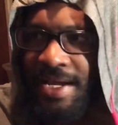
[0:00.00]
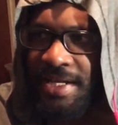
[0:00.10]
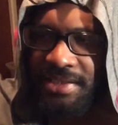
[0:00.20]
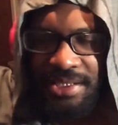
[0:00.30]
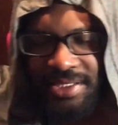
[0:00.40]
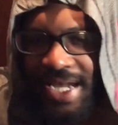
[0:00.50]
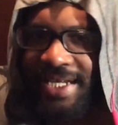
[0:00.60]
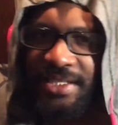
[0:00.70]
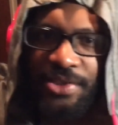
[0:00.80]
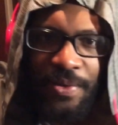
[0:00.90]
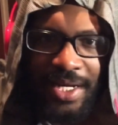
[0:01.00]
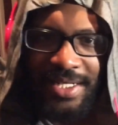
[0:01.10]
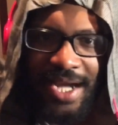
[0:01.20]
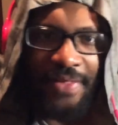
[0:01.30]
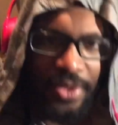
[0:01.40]
she take it to
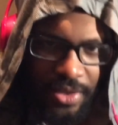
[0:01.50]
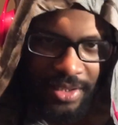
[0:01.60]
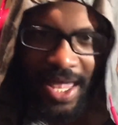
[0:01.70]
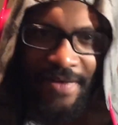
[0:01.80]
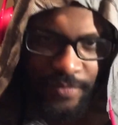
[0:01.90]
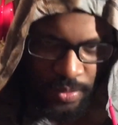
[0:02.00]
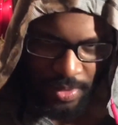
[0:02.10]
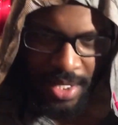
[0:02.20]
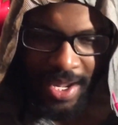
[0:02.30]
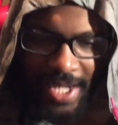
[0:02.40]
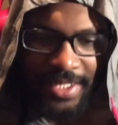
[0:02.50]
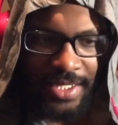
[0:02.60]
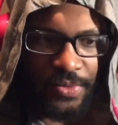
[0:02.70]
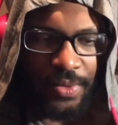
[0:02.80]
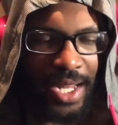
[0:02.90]
another level. And then
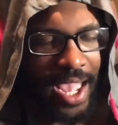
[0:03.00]
you like,